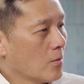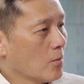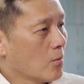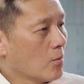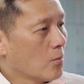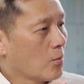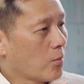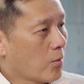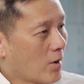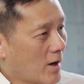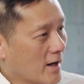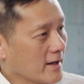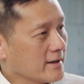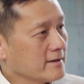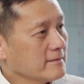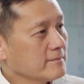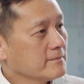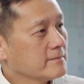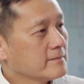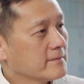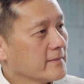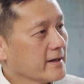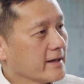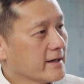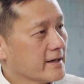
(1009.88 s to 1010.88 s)
One
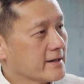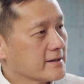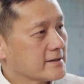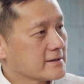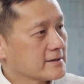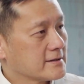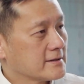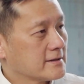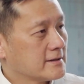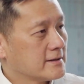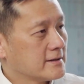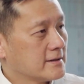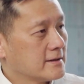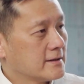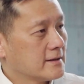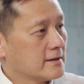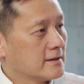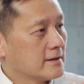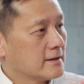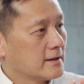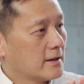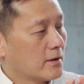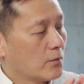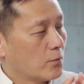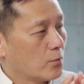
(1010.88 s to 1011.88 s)
is
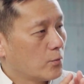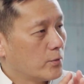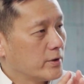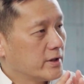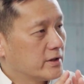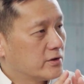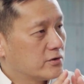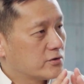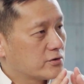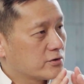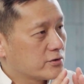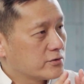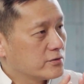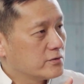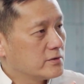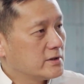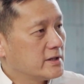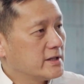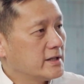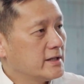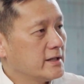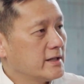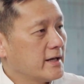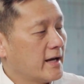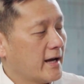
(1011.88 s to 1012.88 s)
we
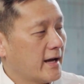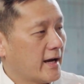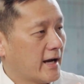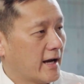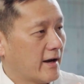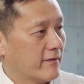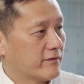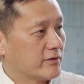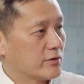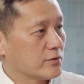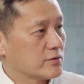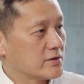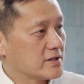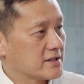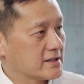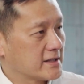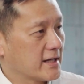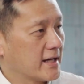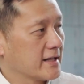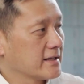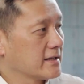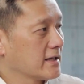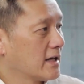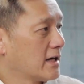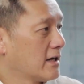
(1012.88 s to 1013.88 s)
truly have to
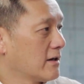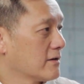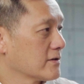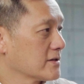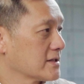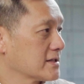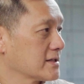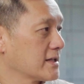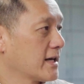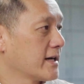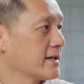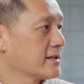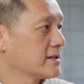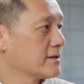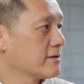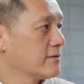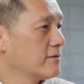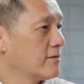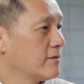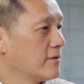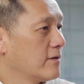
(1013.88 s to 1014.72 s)
set our sight